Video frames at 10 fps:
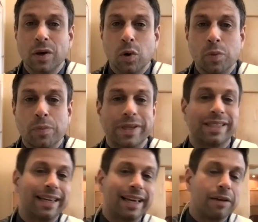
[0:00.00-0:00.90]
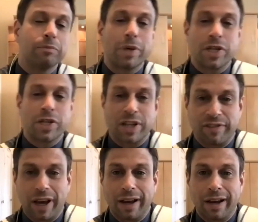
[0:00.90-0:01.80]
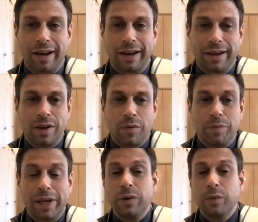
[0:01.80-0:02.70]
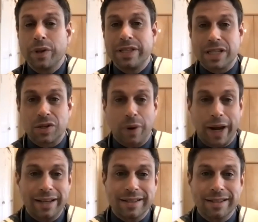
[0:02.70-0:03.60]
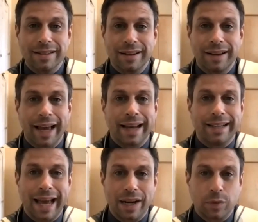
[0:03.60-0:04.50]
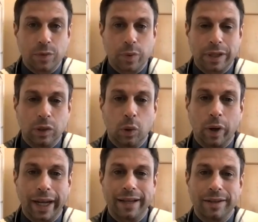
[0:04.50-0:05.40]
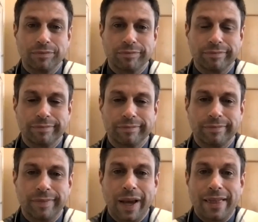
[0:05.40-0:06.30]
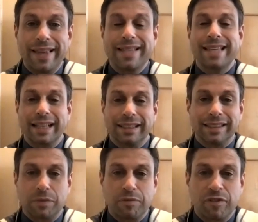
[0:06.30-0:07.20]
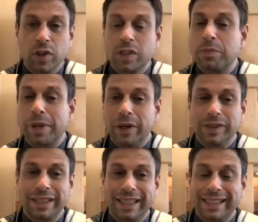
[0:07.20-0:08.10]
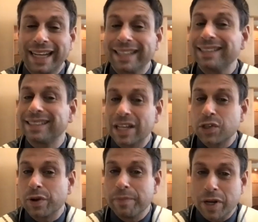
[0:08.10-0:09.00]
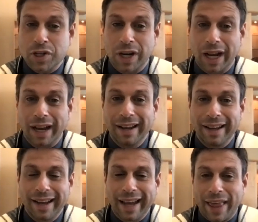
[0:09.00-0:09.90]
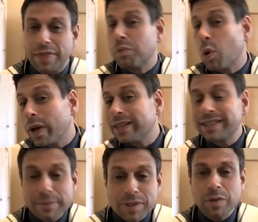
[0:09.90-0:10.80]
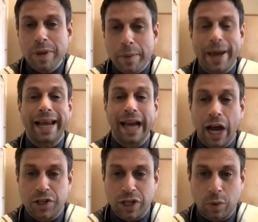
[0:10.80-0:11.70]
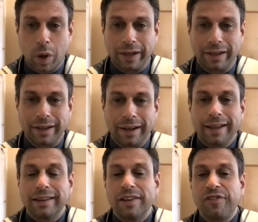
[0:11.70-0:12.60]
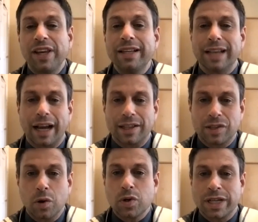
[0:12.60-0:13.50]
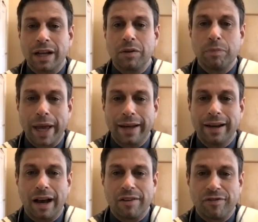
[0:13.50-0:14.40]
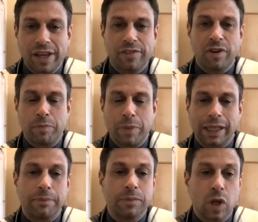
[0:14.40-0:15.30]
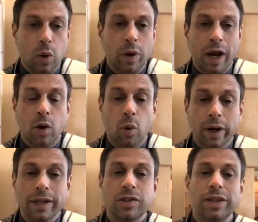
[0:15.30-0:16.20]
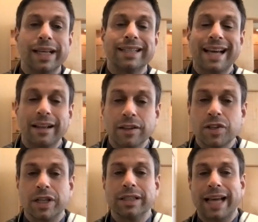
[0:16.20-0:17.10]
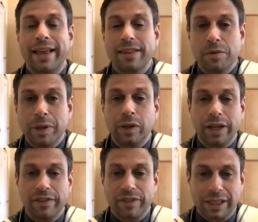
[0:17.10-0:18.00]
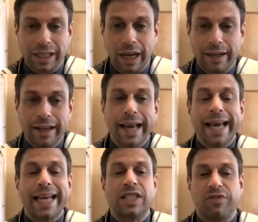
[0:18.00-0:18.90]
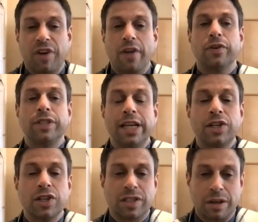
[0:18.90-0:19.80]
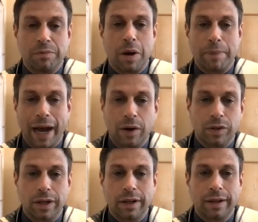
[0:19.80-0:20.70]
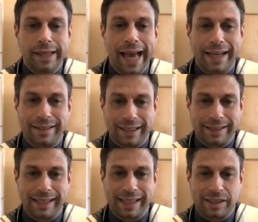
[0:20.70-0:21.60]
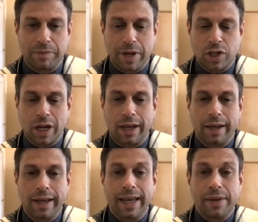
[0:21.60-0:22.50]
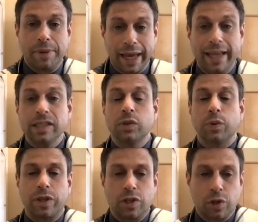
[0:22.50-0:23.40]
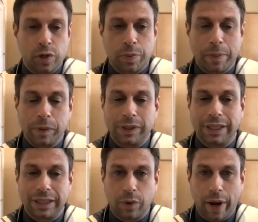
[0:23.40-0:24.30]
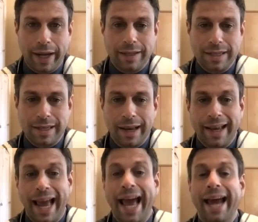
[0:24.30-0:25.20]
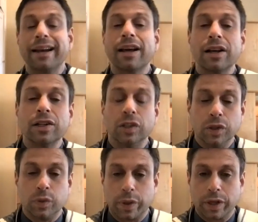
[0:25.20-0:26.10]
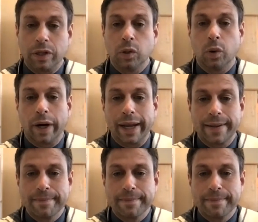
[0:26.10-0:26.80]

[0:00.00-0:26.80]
umesayem b'shevach, begin with disgrace and end with glory. This sentence at first appears in the 2nd century Mishnah, and the point seems to be a pedagogic one. Lefi da'ato shel ben aviv milamdo. According to the intelligence and the ability of the son, his father teaches him about the Exodus, says the Mishnah. He begins with the Jewish people's disgrace and concludes with their glory.